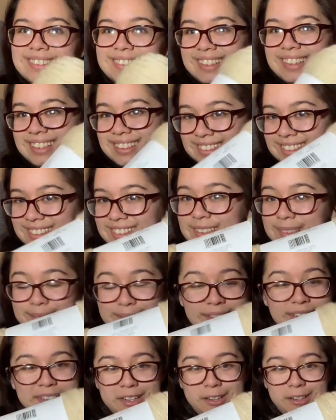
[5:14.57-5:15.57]
this is the
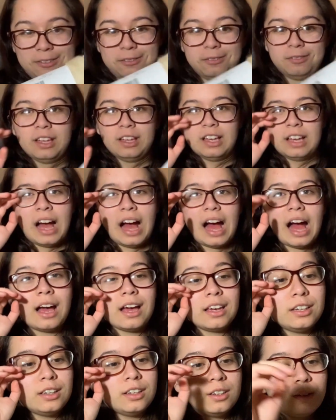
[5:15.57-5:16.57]
way to go.
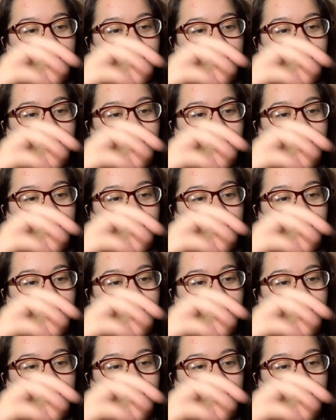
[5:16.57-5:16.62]
I